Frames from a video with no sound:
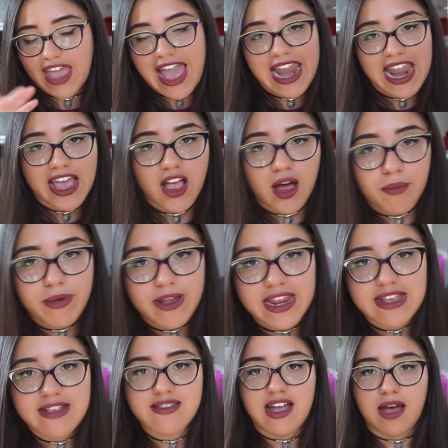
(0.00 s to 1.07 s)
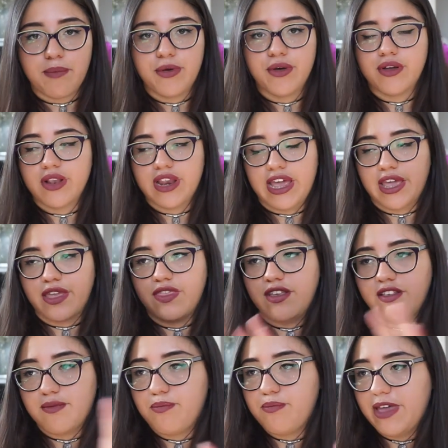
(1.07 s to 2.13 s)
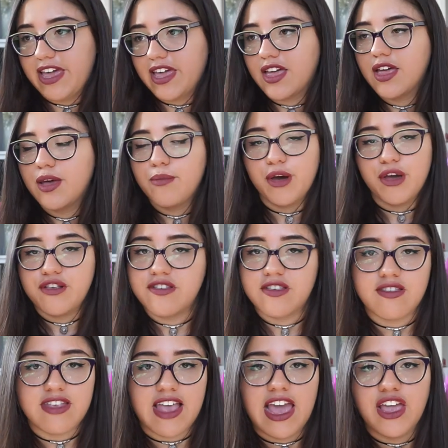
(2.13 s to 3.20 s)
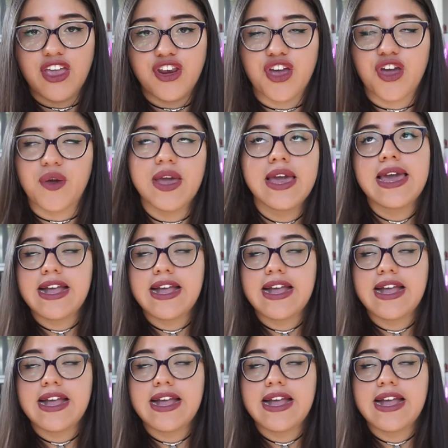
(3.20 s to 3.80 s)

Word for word: airline companies that put like these big posters saying, you know,